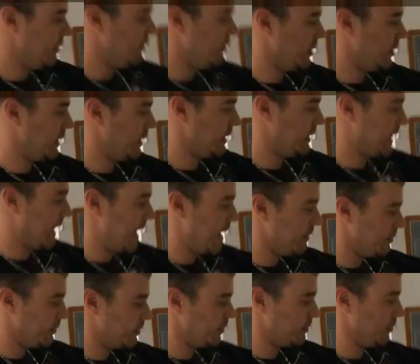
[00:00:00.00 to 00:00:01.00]
put a
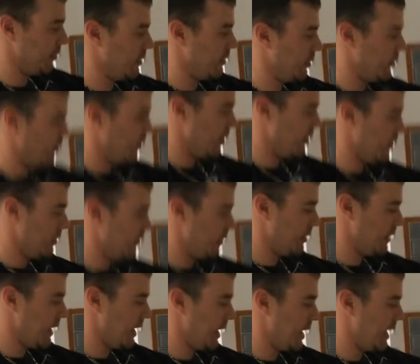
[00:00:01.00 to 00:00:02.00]
tablespoon of
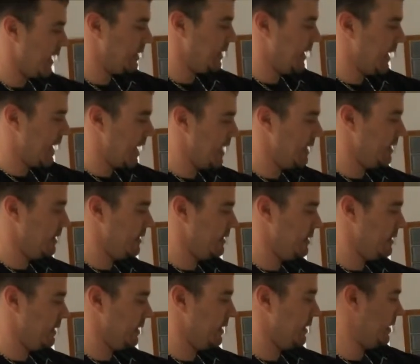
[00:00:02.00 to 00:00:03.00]
oil and the onions in